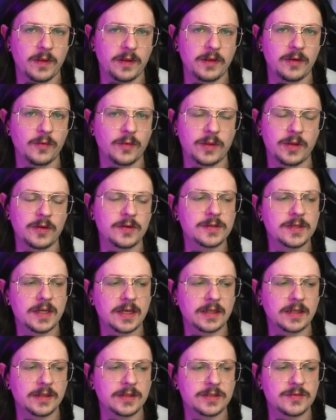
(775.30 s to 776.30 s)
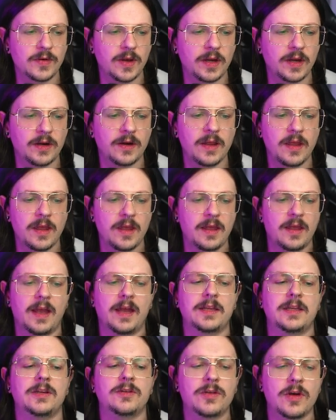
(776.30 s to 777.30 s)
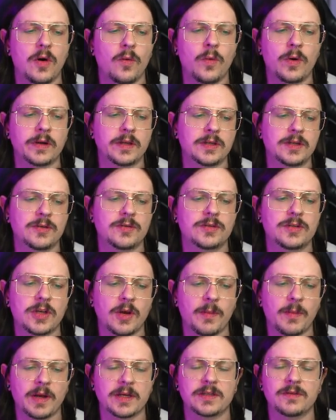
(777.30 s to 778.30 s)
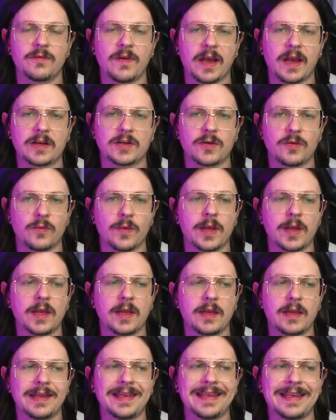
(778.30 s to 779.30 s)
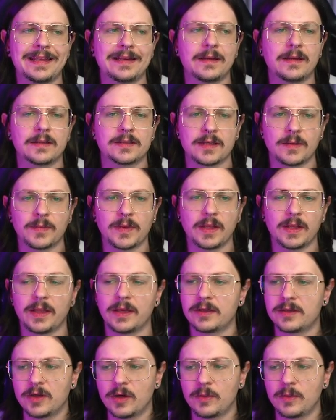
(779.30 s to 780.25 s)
with using Illustrator and you don't want to do so much vector rigging in something like Adobe